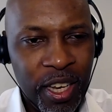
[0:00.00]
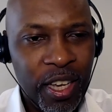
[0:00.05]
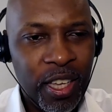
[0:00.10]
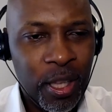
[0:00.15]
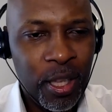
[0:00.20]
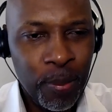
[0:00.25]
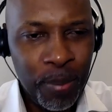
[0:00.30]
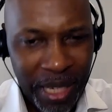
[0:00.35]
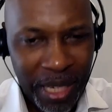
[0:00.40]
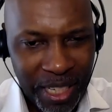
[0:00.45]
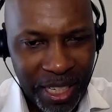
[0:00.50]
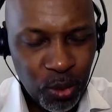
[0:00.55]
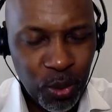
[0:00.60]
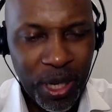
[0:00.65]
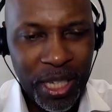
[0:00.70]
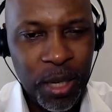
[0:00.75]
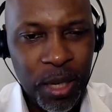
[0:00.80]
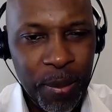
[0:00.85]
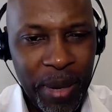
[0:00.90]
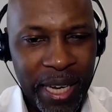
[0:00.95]
The biggest way
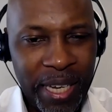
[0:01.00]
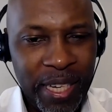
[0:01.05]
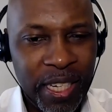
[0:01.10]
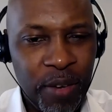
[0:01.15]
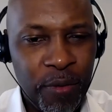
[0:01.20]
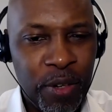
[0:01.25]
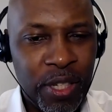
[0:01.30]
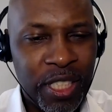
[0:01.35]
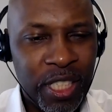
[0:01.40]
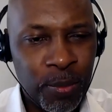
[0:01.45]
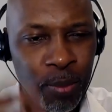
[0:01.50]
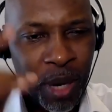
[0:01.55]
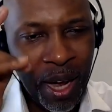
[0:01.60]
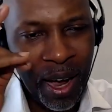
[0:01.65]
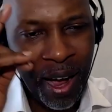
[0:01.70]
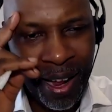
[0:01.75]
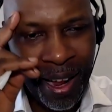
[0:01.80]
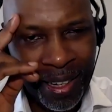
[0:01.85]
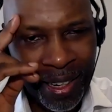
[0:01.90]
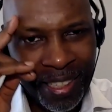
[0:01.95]
to make a difference is by
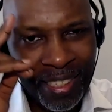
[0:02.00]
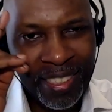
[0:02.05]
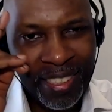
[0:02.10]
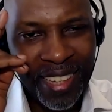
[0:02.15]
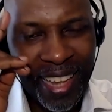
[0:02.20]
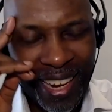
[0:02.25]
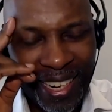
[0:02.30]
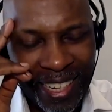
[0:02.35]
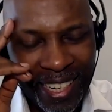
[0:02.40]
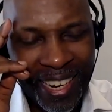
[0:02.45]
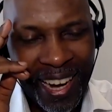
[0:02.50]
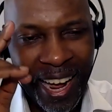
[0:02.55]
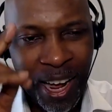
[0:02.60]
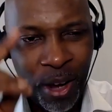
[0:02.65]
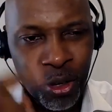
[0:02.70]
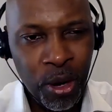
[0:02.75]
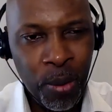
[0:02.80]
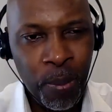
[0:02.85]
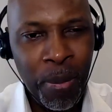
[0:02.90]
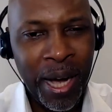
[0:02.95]
understanding how
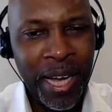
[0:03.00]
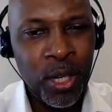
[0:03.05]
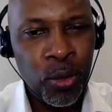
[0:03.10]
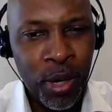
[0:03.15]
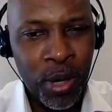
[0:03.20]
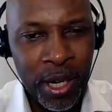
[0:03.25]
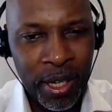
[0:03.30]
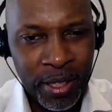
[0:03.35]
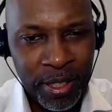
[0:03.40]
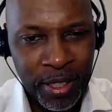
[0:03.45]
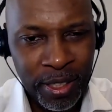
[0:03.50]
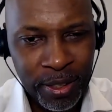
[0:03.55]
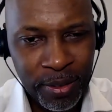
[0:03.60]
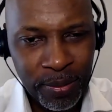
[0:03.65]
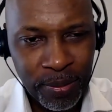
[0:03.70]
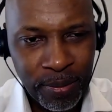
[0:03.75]
your mind works.